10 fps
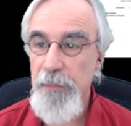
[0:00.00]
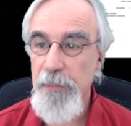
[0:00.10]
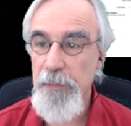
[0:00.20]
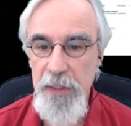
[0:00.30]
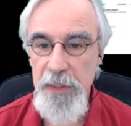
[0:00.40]

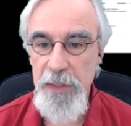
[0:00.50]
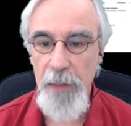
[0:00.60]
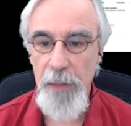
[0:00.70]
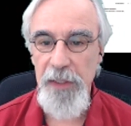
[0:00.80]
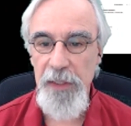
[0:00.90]
if
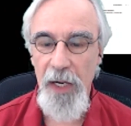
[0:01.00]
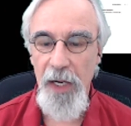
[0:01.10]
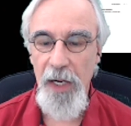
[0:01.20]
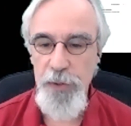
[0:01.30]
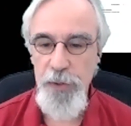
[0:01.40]
anything,
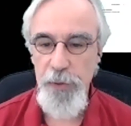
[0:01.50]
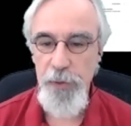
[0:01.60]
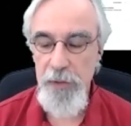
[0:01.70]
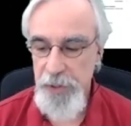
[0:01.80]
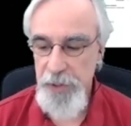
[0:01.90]
because now that I know
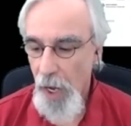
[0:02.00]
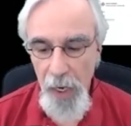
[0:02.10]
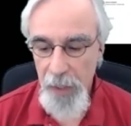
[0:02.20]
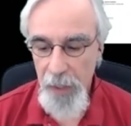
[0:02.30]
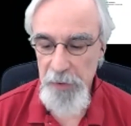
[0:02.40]
you're from the
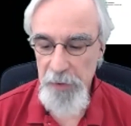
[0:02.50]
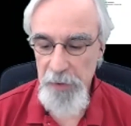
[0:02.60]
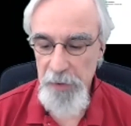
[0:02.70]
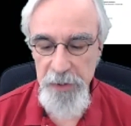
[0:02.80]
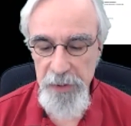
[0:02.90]

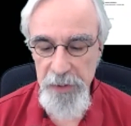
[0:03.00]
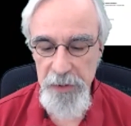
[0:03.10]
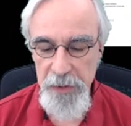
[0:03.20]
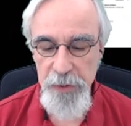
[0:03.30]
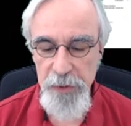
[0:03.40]
Netherlands,
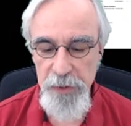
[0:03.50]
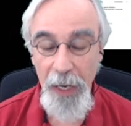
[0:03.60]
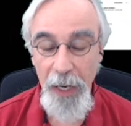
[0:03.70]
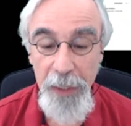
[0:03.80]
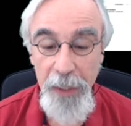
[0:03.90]
that's
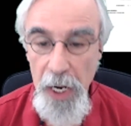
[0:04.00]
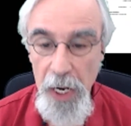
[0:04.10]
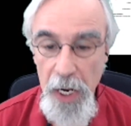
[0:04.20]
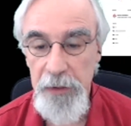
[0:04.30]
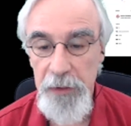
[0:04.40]
just
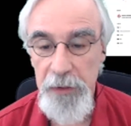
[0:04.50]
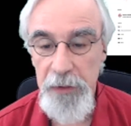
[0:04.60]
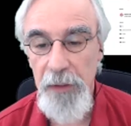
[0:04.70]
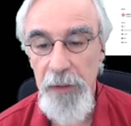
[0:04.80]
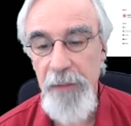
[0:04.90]
even
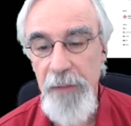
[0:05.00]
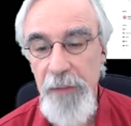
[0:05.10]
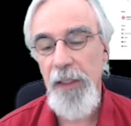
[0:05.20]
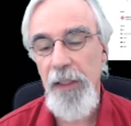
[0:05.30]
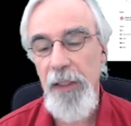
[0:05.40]
more
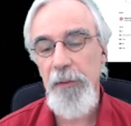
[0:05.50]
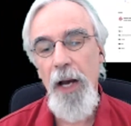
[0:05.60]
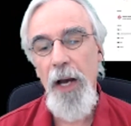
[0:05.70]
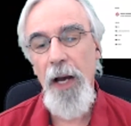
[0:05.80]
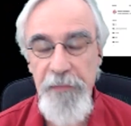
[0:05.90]
intriguing. It
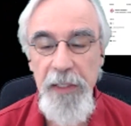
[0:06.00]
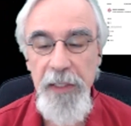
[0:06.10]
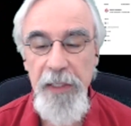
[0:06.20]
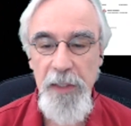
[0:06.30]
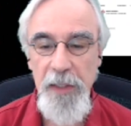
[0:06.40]
reminds
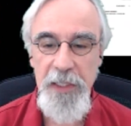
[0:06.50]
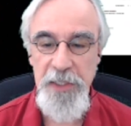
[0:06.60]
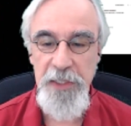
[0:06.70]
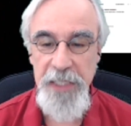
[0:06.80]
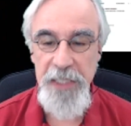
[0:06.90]
me of a bit
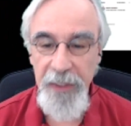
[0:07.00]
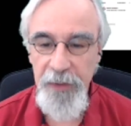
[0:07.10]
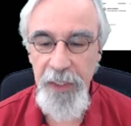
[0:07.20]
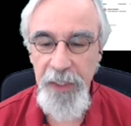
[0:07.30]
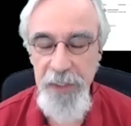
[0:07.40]
of
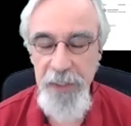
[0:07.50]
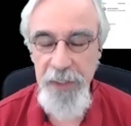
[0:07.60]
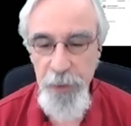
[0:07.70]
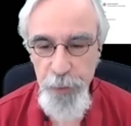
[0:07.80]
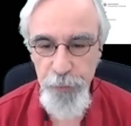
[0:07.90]
Philippe
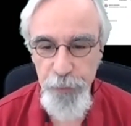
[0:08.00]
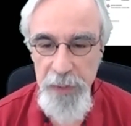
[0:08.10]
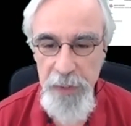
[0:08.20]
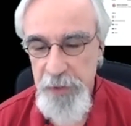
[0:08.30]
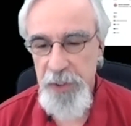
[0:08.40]
Kahn,
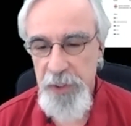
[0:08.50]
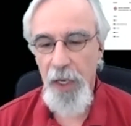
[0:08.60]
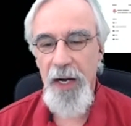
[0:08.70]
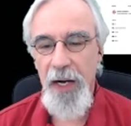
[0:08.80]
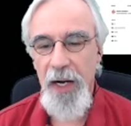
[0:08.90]

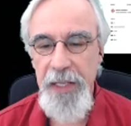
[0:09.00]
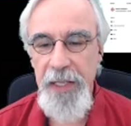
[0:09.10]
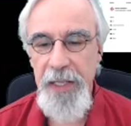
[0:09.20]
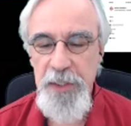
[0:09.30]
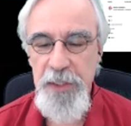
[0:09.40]
who's
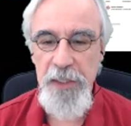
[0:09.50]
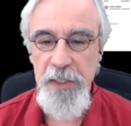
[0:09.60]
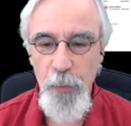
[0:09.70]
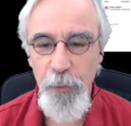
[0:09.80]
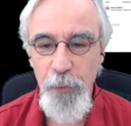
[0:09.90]
a
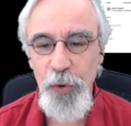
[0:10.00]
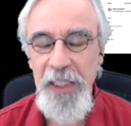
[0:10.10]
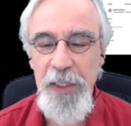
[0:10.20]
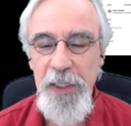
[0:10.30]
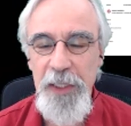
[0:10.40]

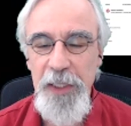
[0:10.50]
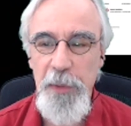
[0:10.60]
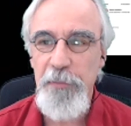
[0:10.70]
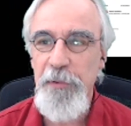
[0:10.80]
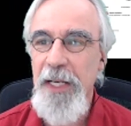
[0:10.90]

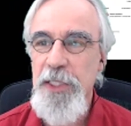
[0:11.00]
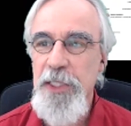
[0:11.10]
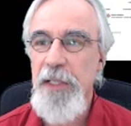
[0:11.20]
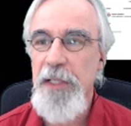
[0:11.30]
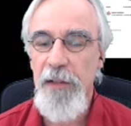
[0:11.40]
French,
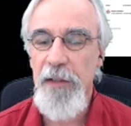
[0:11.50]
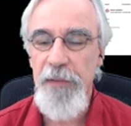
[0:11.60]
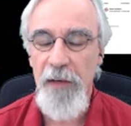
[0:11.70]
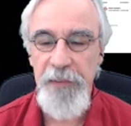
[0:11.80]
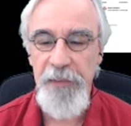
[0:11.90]

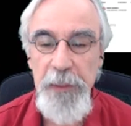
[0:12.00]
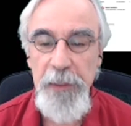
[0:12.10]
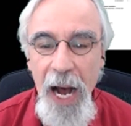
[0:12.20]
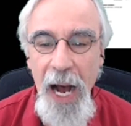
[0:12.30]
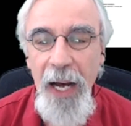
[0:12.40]
and
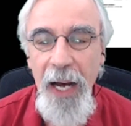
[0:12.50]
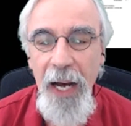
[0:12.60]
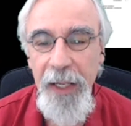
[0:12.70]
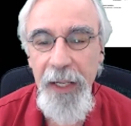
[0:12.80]
the